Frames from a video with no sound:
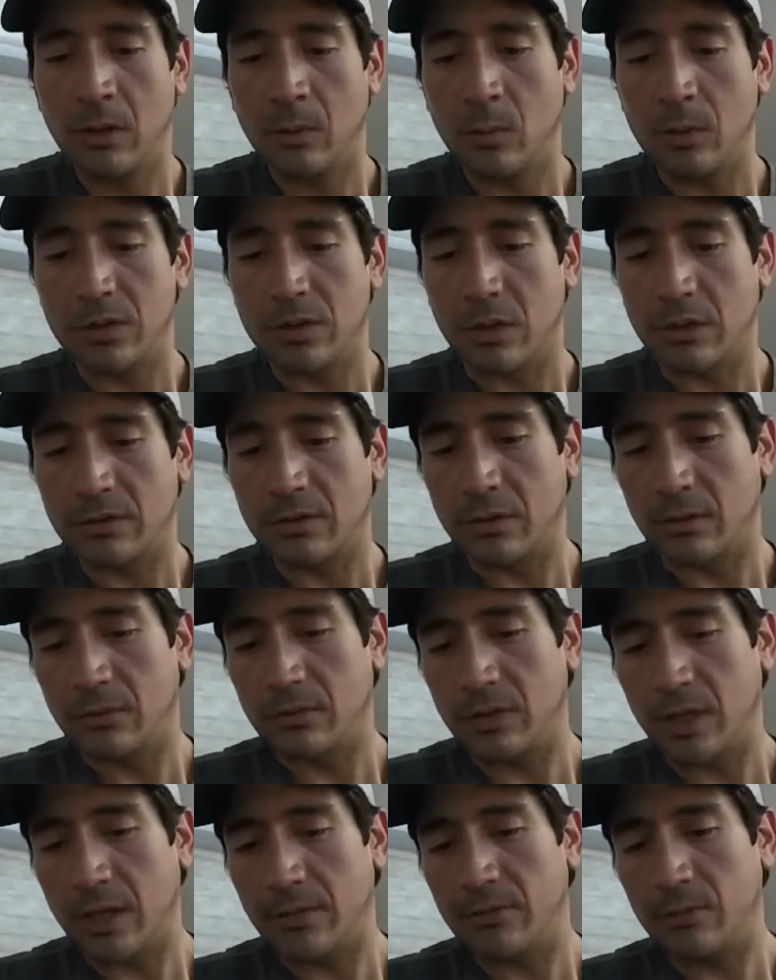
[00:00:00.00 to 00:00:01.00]
which also
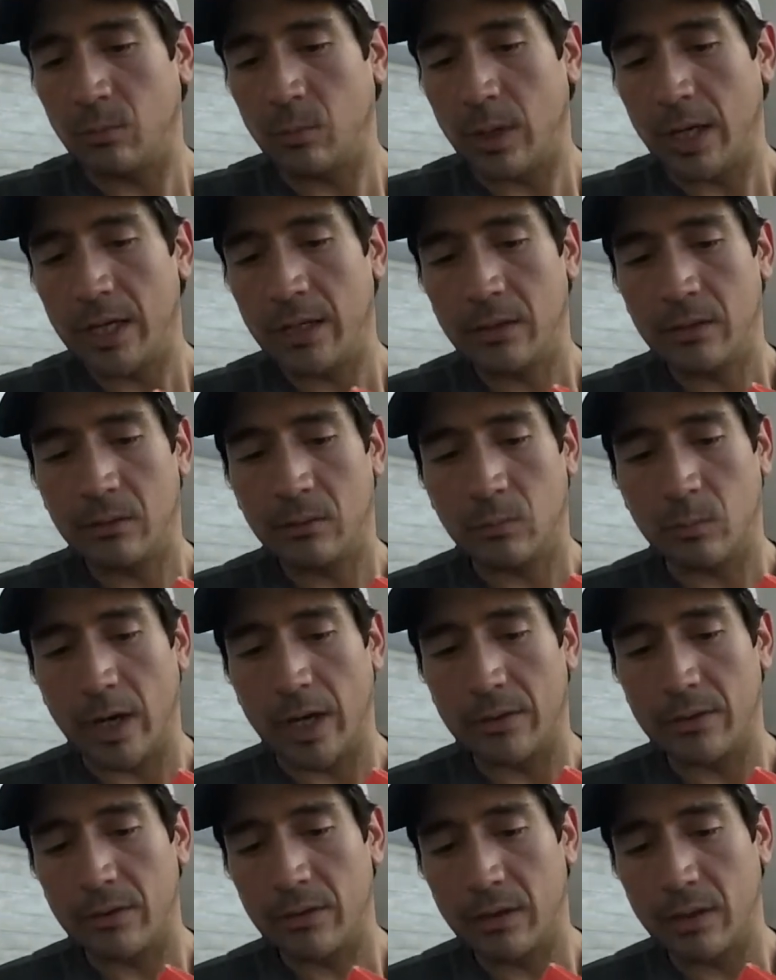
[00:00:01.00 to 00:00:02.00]
saves weight
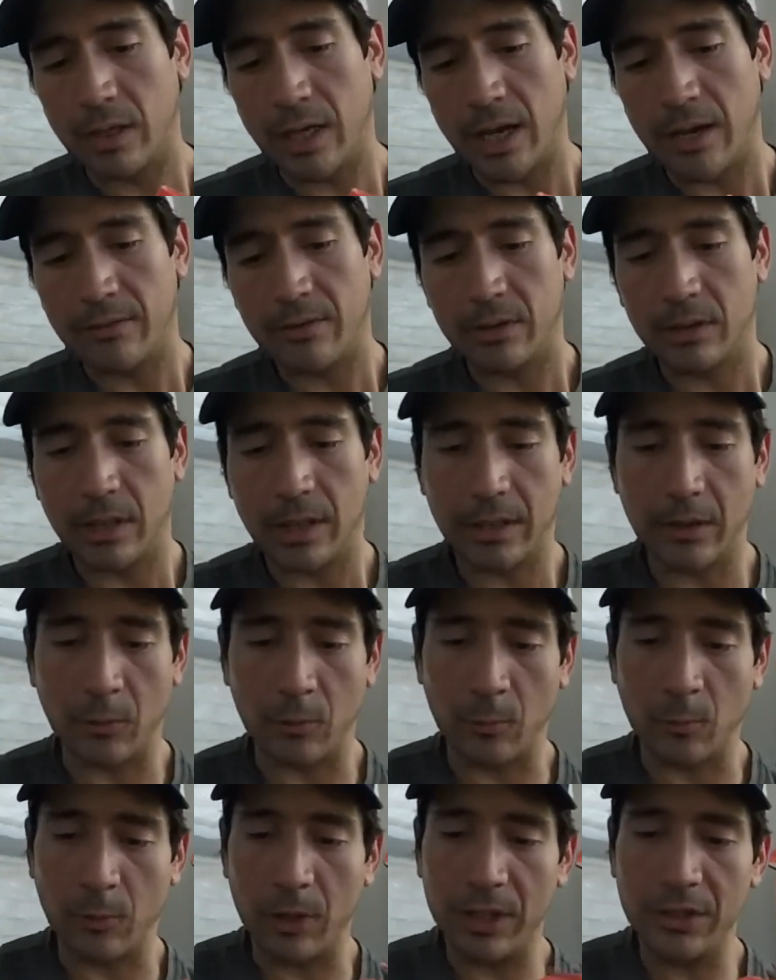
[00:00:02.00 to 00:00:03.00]
rather than having like a
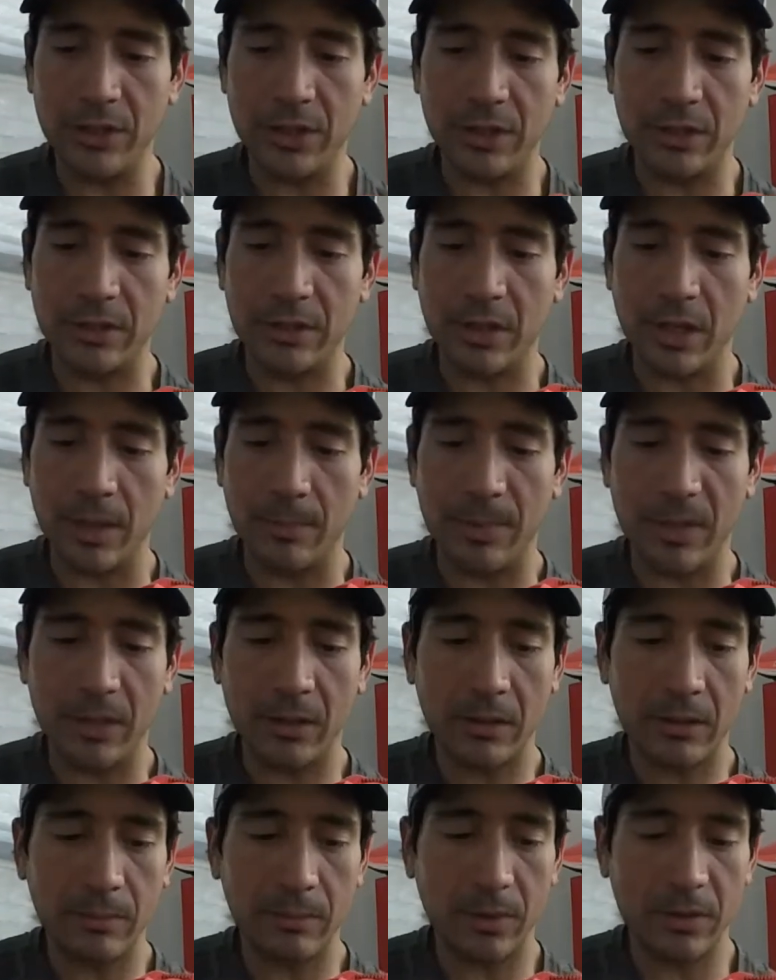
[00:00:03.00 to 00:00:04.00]
rigid
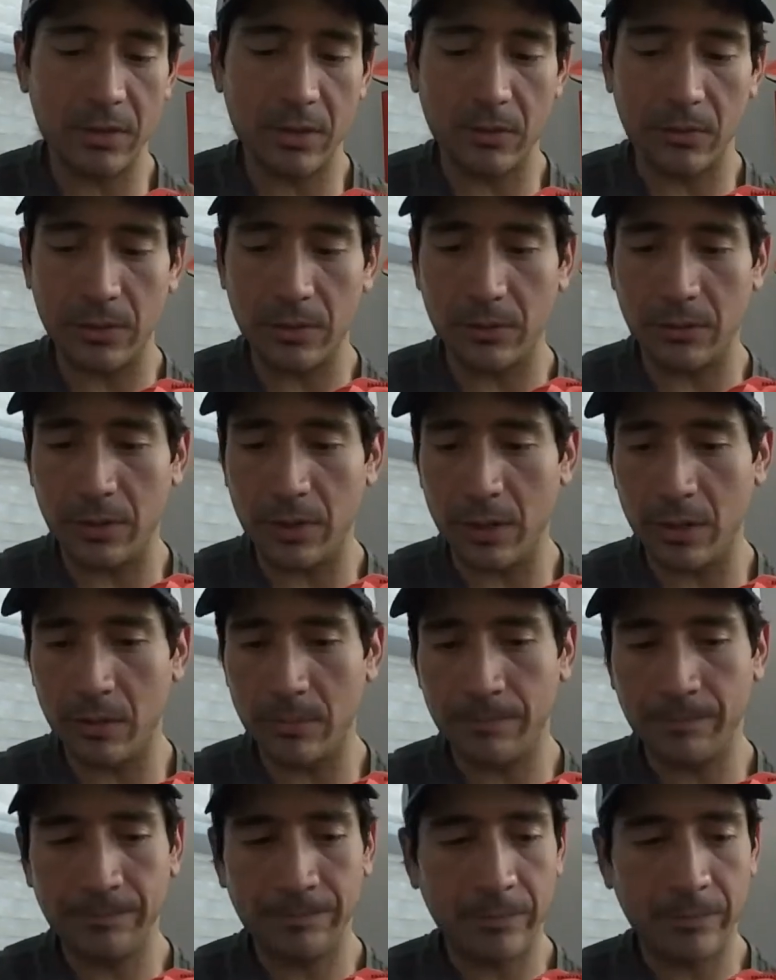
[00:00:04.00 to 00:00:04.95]
cupping material there.